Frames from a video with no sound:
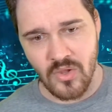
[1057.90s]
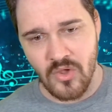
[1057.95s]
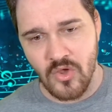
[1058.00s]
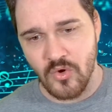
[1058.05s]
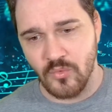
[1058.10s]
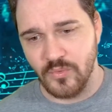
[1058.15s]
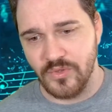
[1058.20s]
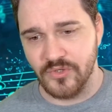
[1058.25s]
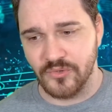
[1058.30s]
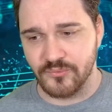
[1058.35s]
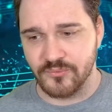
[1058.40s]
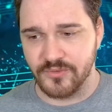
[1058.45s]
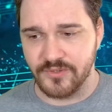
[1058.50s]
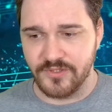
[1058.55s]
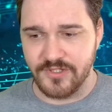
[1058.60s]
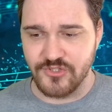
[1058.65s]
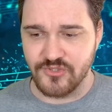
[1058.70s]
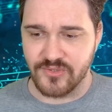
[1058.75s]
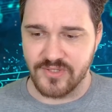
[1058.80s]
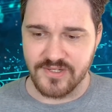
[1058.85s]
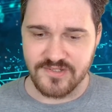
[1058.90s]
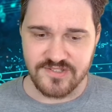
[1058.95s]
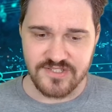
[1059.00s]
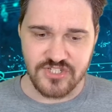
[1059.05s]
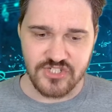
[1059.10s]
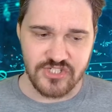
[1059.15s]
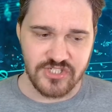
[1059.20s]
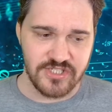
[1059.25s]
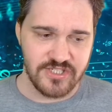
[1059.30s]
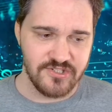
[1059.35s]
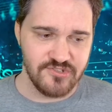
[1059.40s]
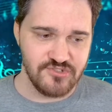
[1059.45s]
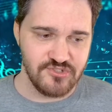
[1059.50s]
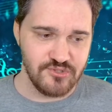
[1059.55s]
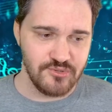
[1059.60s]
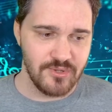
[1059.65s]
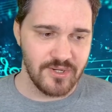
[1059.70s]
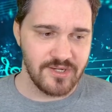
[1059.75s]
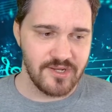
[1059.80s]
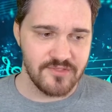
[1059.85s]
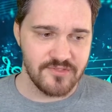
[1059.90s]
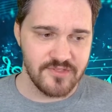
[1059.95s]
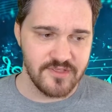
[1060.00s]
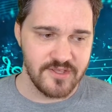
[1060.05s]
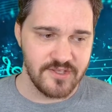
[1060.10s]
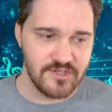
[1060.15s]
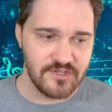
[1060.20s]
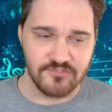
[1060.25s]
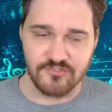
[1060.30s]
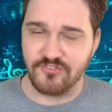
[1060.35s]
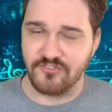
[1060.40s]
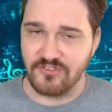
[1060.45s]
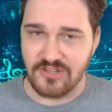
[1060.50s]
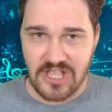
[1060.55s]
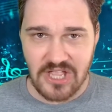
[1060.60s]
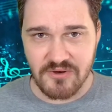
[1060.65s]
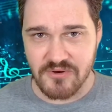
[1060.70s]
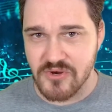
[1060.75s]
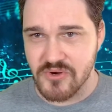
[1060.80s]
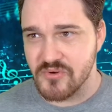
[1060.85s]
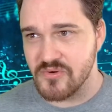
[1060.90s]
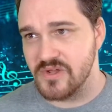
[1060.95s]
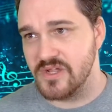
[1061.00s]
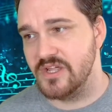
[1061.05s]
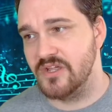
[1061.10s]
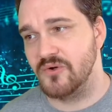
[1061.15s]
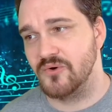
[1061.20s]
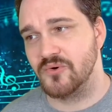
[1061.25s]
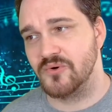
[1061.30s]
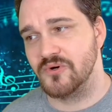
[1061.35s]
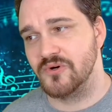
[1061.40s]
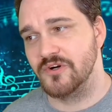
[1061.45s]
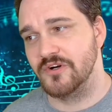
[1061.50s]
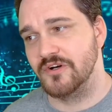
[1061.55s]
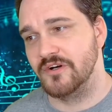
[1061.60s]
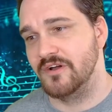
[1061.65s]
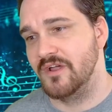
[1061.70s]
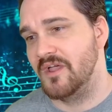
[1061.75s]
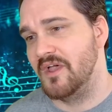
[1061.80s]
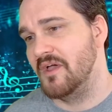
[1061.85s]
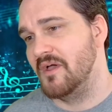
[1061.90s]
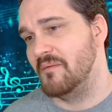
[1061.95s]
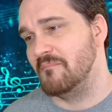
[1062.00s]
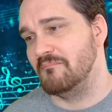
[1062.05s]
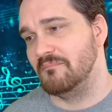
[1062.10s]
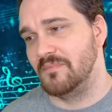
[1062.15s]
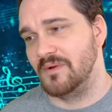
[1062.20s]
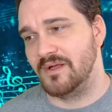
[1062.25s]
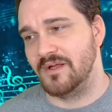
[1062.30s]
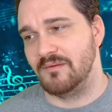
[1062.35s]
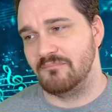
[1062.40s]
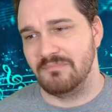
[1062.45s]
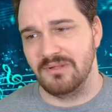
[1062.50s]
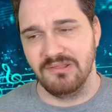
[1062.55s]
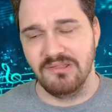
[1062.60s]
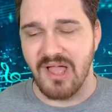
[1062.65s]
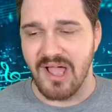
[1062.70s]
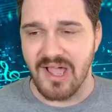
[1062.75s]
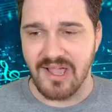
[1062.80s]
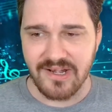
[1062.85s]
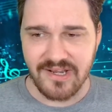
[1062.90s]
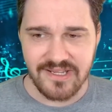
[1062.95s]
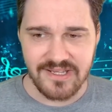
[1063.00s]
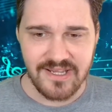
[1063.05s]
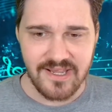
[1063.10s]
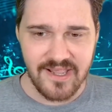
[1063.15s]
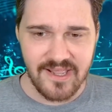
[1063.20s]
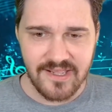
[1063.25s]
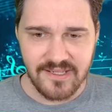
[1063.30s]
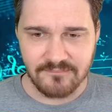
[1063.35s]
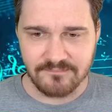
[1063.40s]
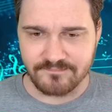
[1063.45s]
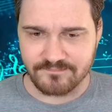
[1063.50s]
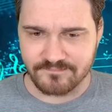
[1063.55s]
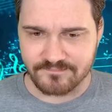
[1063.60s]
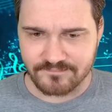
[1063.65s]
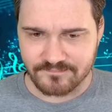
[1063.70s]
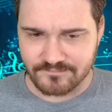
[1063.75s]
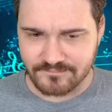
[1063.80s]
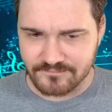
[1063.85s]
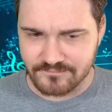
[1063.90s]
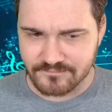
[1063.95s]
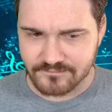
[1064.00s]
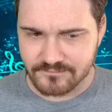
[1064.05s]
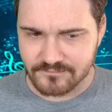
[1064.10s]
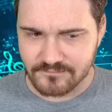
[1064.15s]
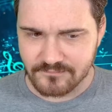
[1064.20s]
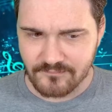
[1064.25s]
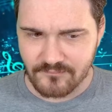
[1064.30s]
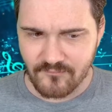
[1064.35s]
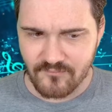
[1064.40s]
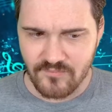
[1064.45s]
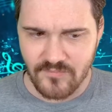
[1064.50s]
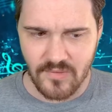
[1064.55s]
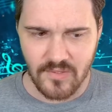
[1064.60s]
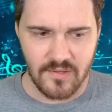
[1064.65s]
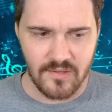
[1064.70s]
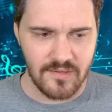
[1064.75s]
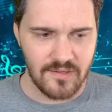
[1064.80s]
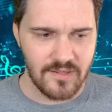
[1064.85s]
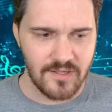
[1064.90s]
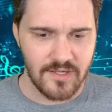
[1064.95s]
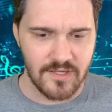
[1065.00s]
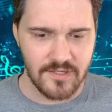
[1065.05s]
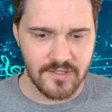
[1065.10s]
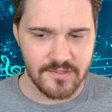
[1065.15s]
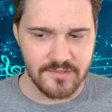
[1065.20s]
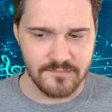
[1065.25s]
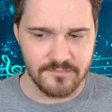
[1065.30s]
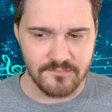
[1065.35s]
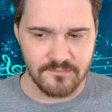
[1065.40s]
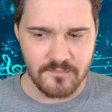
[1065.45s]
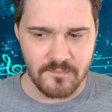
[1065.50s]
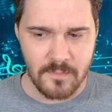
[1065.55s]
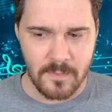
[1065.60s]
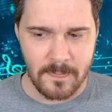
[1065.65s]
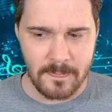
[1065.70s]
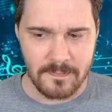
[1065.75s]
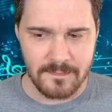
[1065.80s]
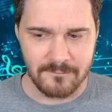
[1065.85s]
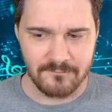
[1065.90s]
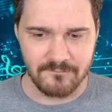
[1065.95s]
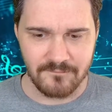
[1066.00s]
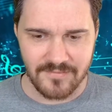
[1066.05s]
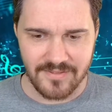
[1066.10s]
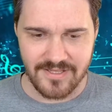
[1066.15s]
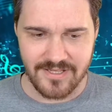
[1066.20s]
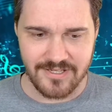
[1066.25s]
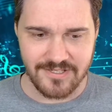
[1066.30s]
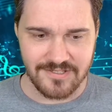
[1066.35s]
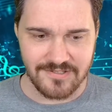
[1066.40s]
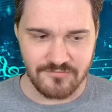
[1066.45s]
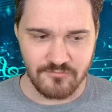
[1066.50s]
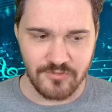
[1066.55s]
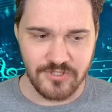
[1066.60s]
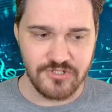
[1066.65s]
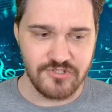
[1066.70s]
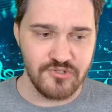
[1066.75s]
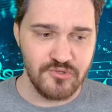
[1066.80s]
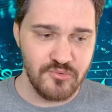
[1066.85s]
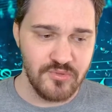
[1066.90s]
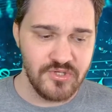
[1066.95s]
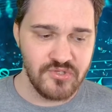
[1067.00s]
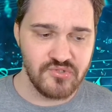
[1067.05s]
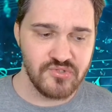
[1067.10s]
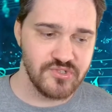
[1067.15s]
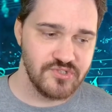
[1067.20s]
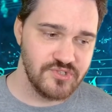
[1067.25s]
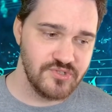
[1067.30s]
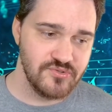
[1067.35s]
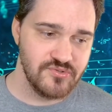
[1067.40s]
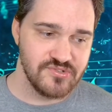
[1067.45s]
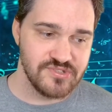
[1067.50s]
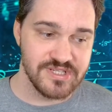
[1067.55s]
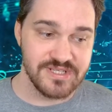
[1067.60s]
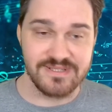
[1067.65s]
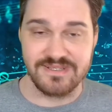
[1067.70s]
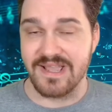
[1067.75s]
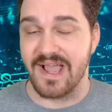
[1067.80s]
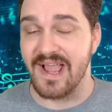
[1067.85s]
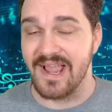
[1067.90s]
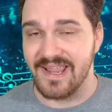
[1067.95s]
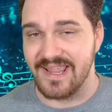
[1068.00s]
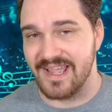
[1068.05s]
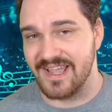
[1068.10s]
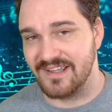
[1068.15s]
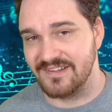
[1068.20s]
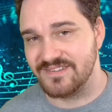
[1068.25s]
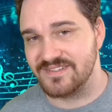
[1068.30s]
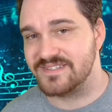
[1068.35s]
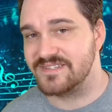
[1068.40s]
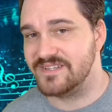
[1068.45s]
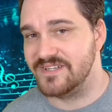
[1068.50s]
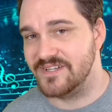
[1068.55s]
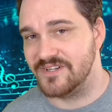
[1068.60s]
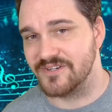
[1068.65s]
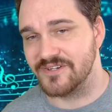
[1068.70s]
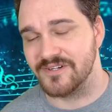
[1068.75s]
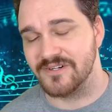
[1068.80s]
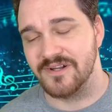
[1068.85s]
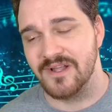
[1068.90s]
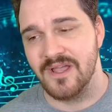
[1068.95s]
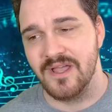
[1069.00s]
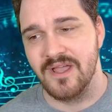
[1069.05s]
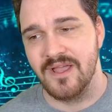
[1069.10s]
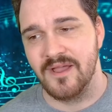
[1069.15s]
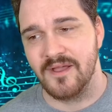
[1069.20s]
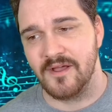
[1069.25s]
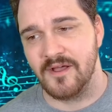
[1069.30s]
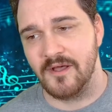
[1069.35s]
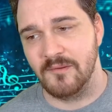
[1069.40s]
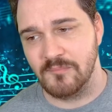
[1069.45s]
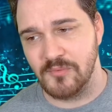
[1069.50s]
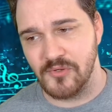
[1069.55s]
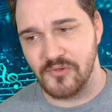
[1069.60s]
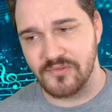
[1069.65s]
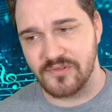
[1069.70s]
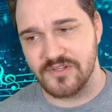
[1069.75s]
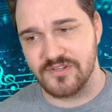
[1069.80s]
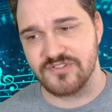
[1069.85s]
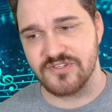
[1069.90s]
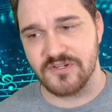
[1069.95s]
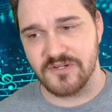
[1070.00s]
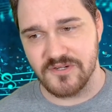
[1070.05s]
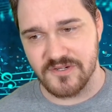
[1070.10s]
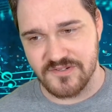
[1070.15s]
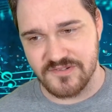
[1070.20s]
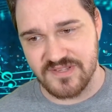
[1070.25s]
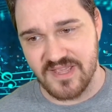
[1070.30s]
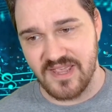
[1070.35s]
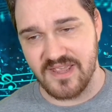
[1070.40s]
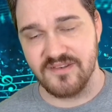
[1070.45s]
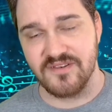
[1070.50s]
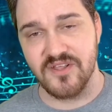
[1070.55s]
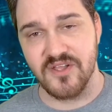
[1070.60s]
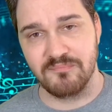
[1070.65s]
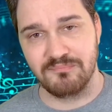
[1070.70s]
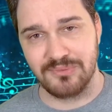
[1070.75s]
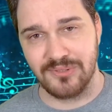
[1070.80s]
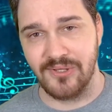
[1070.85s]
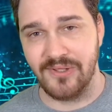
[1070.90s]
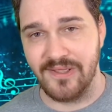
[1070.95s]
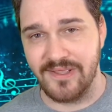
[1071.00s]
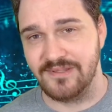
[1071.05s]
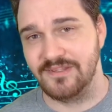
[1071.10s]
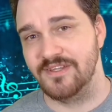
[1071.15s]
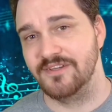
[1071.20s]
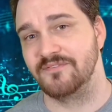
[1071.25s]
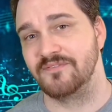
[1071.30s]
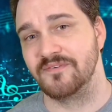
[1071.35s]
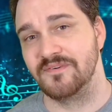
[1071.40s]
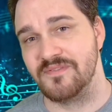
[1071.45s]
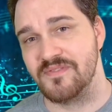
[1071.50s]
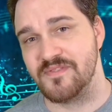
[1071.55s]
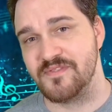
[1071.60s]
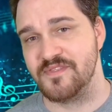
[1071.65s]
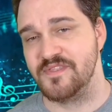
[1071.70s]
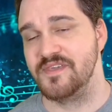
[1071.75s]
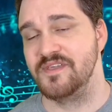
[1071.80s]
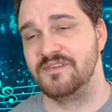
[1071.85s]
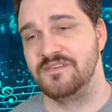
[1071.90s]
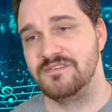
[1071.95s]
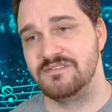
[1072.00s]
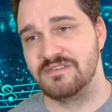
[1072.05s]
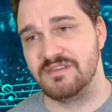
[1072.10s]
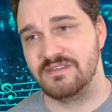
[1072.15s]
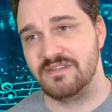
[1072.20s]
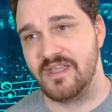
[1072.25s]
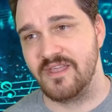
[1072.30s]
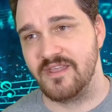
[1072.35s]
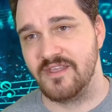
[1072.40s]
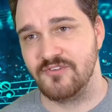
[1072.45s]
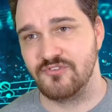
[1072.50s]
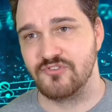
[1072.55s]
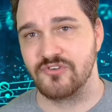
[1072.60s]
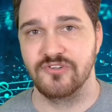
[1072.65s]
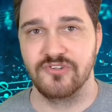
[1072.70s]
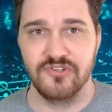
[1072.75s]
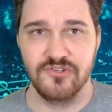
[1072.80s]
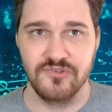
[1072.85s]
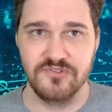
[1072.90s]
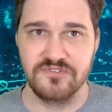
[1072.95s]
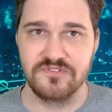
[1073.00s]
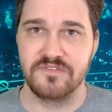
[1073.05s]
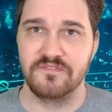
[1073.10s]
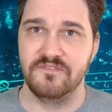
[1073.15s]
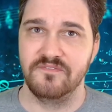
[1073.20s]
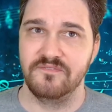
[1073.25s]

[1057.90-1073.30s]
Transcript: We don't really transition into anything flowery or melodic yet. We do introduce dyads here. Both guitars end up playing different things, and they introduce